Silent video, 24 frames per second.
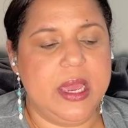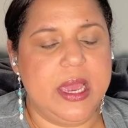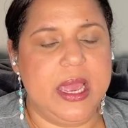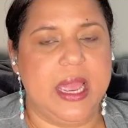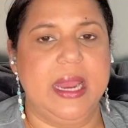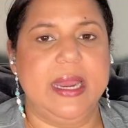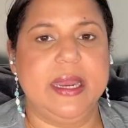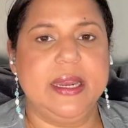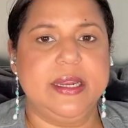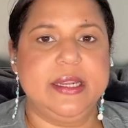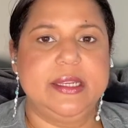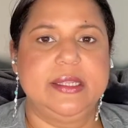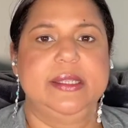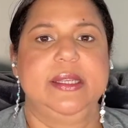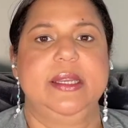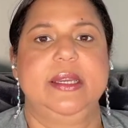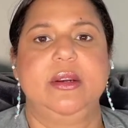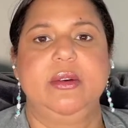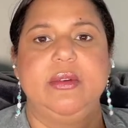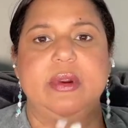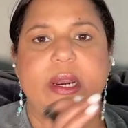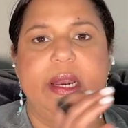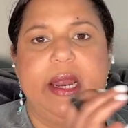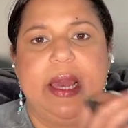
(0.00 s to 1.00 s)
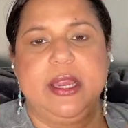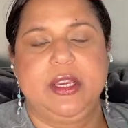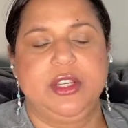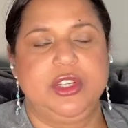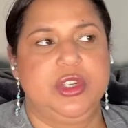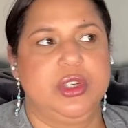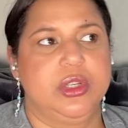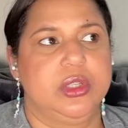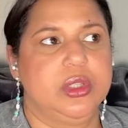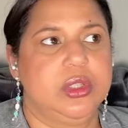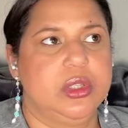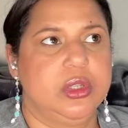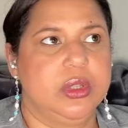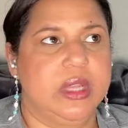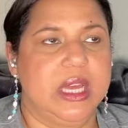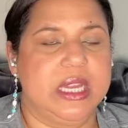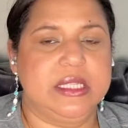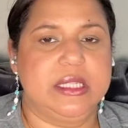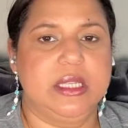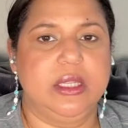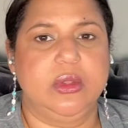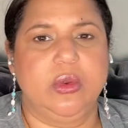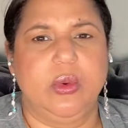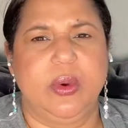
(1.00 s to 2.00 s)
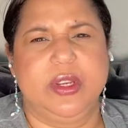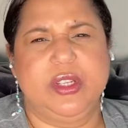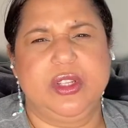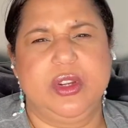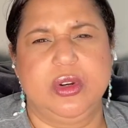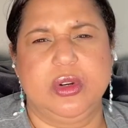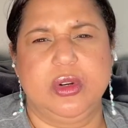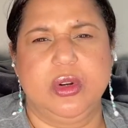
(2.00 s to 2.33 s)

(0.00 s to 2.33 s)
And it is in relation to that situation,